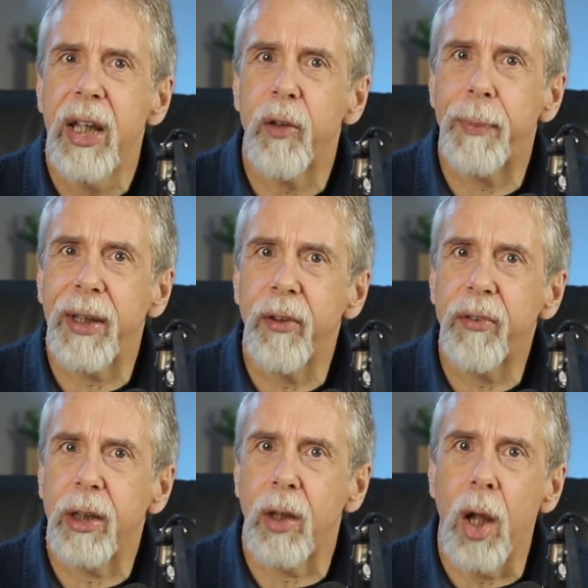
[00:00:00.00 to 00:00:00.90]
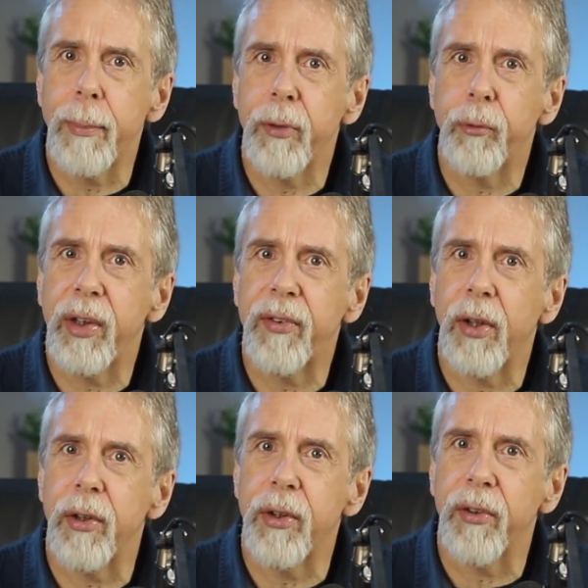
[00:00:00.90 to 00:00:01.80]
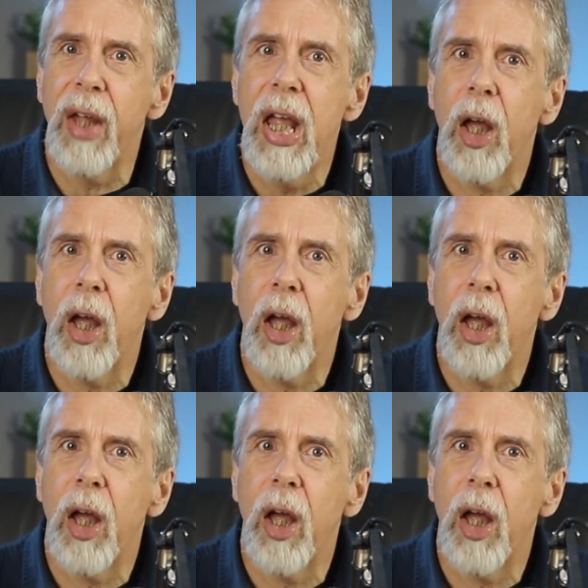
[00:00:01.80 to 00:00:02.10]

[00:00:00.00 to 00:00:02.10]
is because climate researchers